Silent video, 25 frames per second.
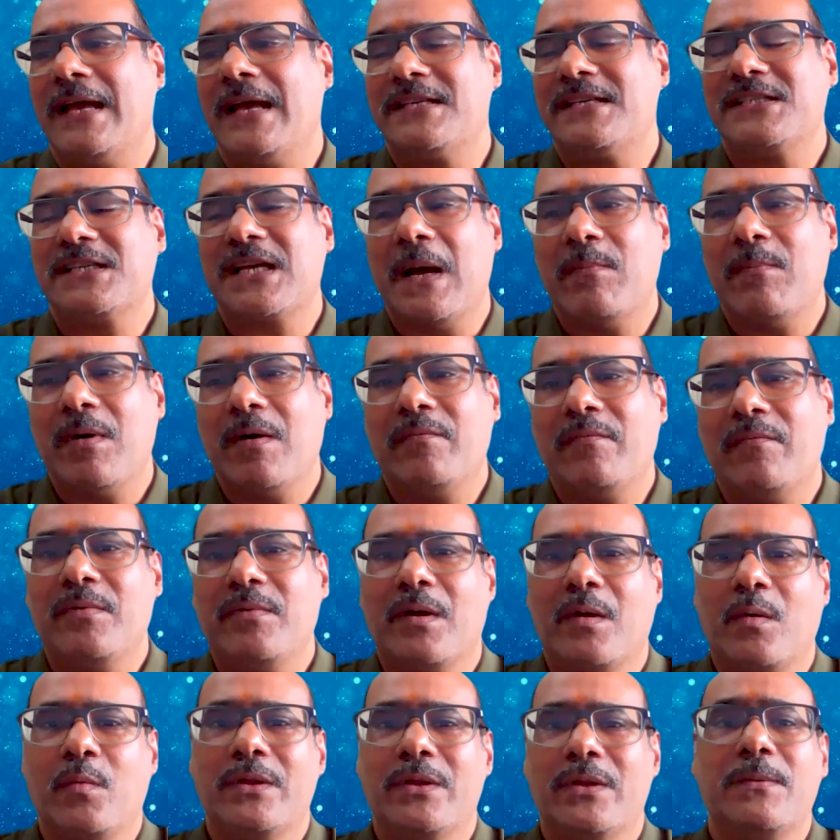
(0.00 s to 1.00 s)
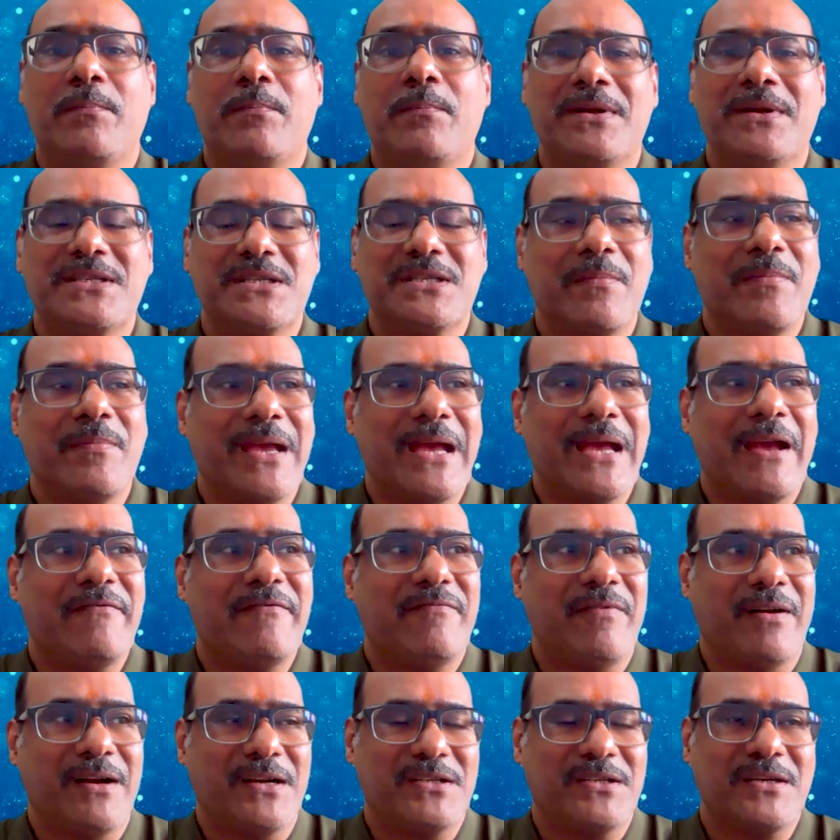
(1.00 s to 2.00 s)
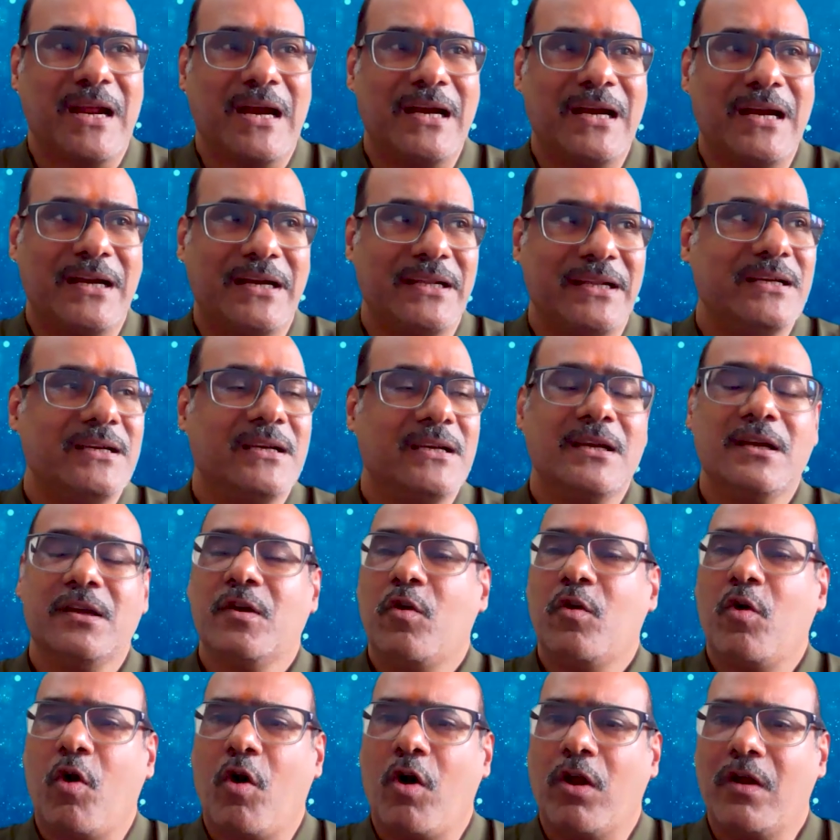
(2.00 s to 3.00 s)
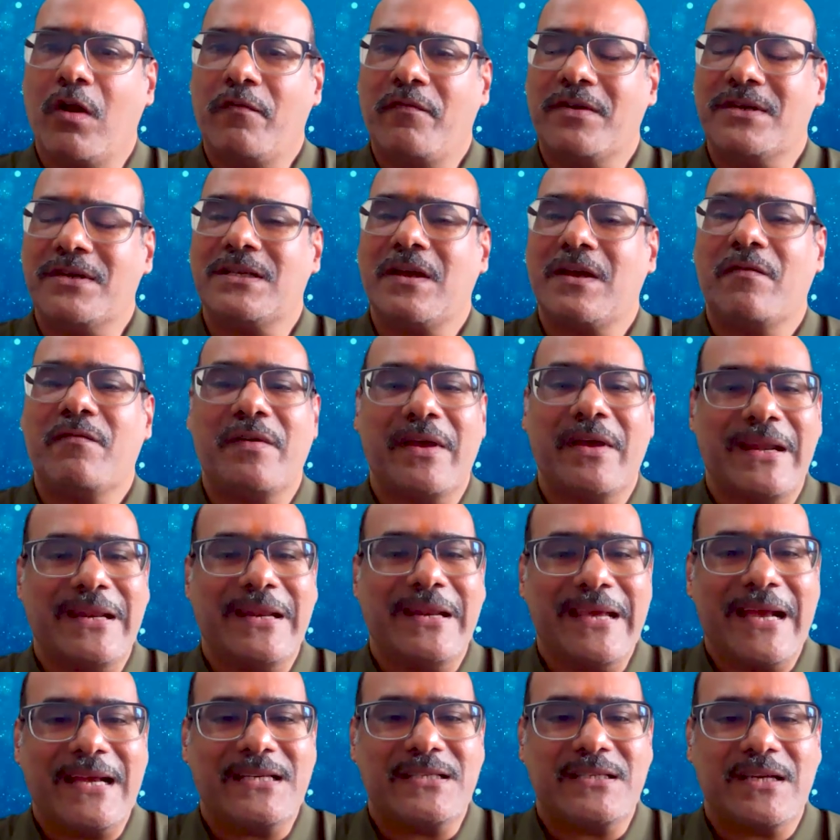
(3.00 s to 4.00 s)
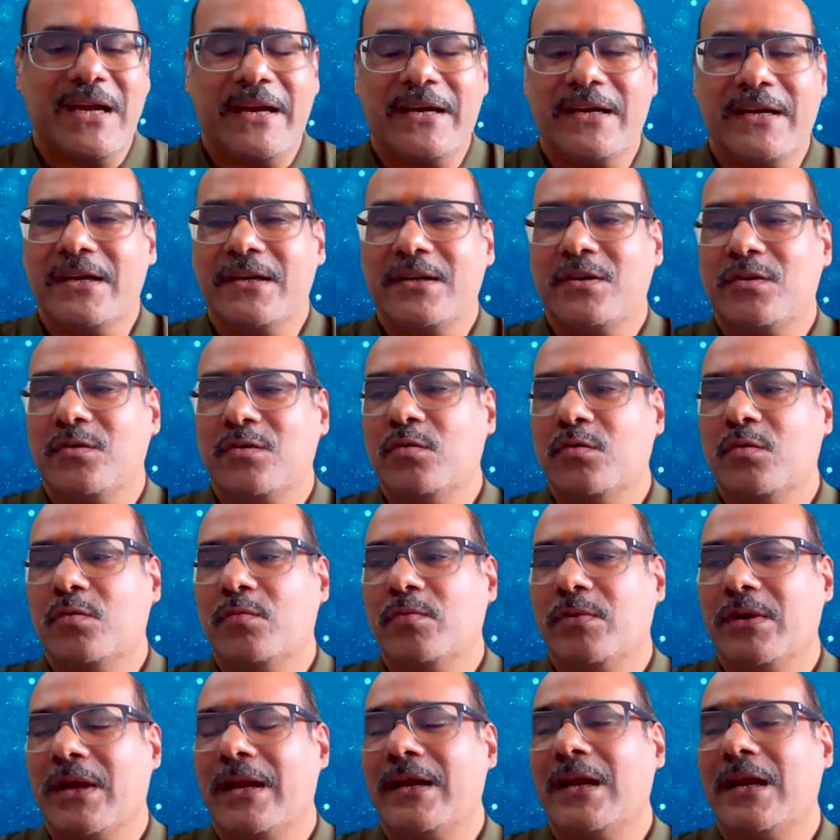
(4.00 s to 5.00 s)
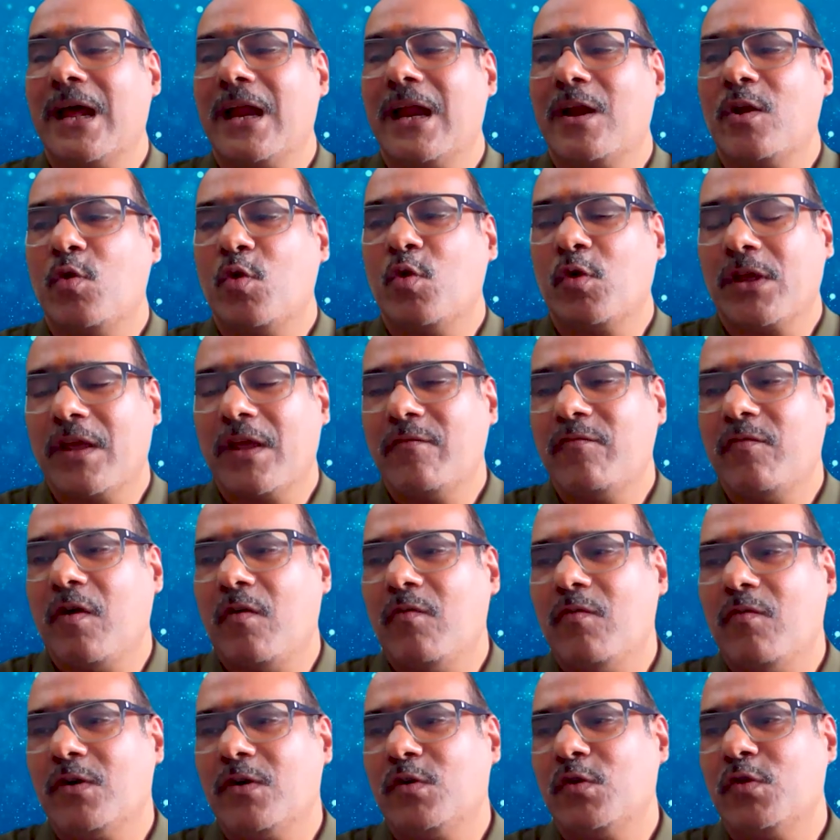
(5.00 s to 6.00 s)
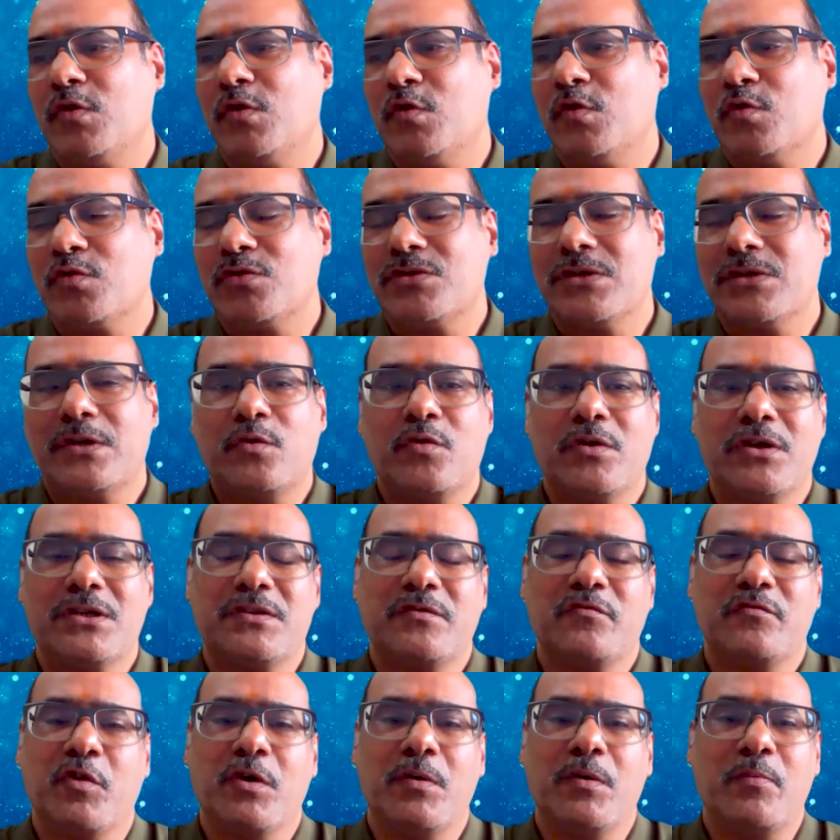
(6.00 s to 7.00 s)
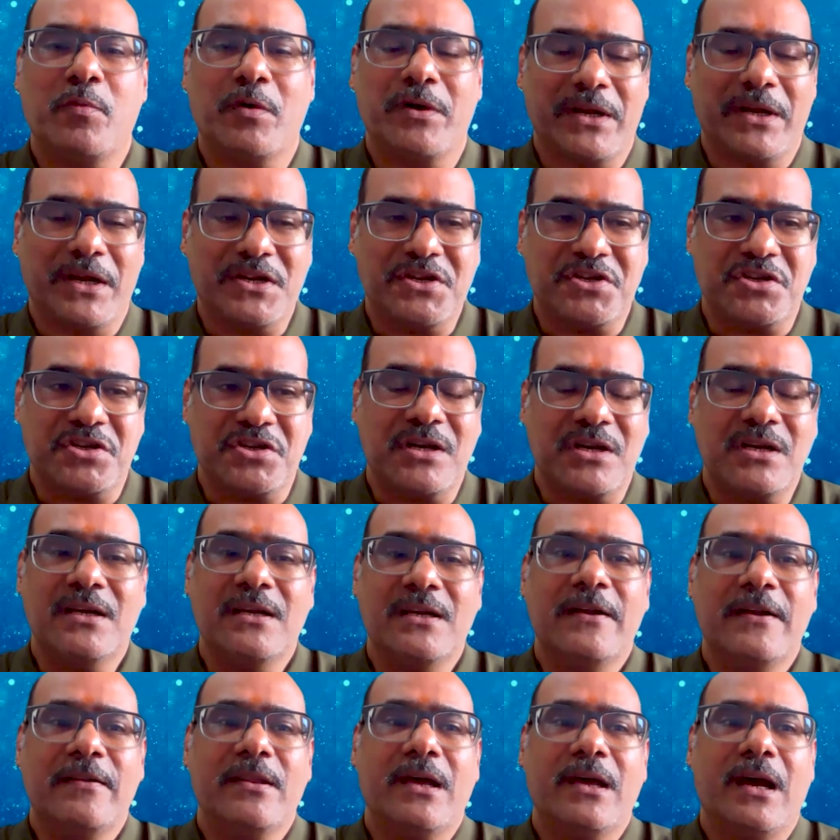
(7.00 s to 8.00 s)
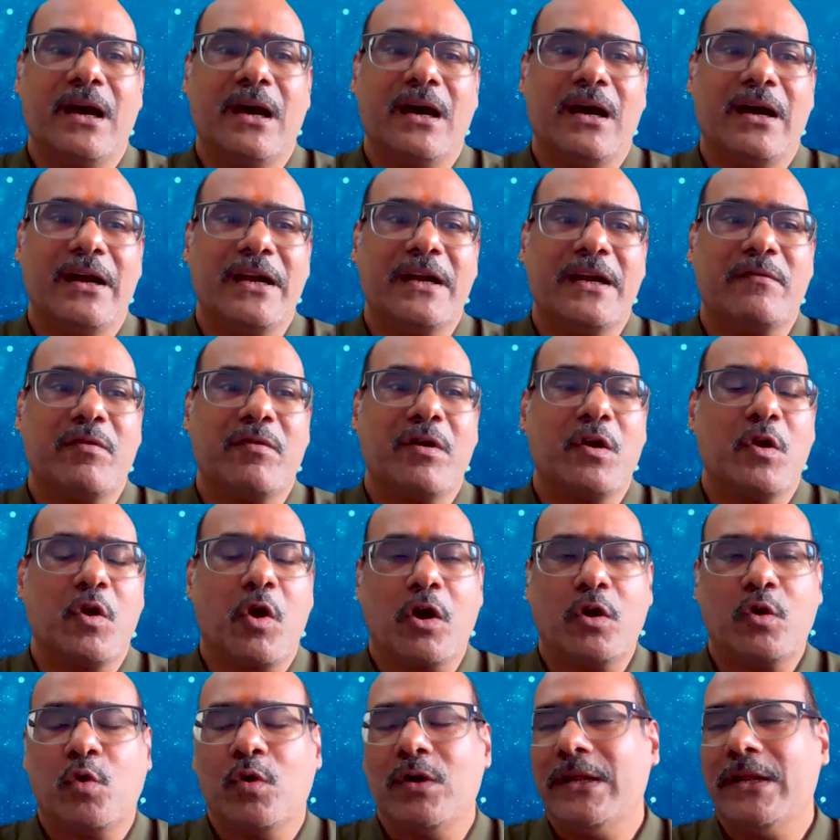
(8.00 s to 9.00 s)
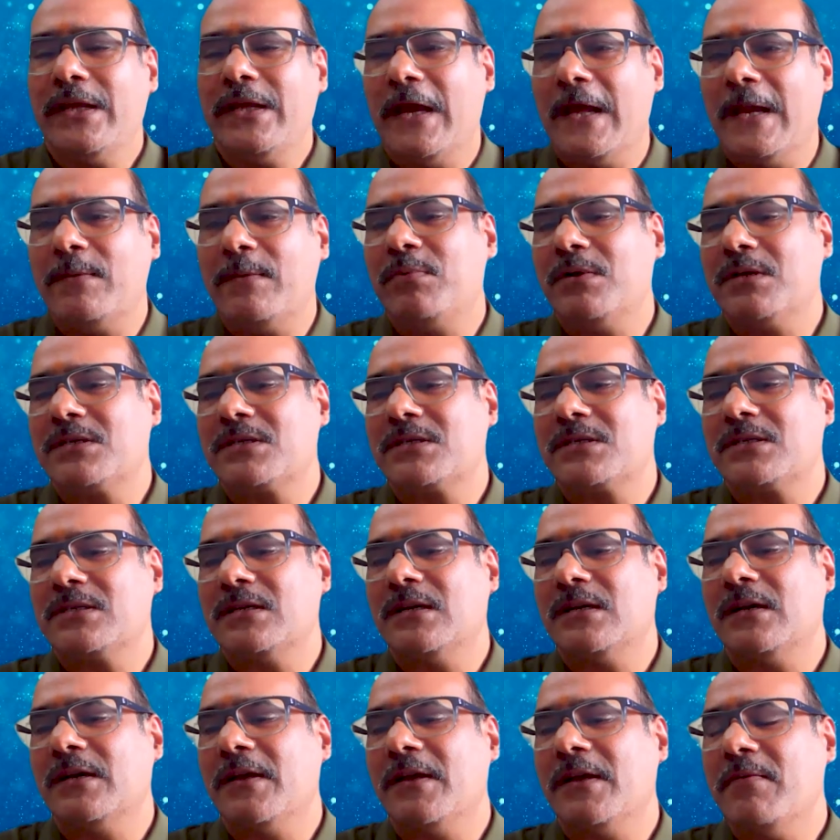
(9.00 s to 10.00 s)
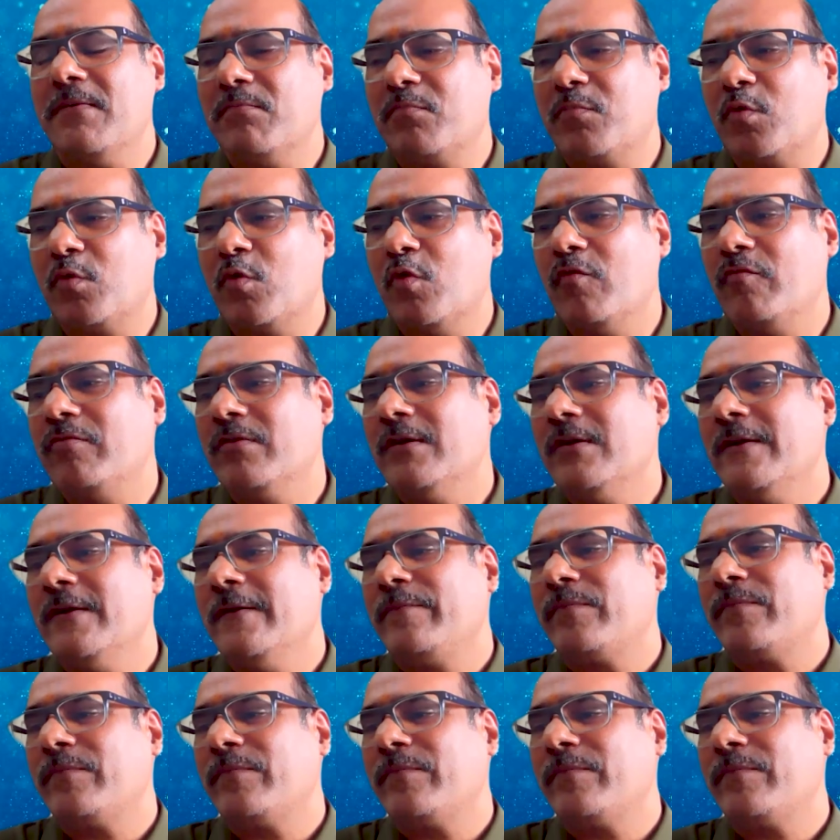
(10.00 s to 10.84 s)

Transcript: has come up with Prism AI functionality. All of us are very excited to and are looking forward to use it to its full potential. It will not only help us improve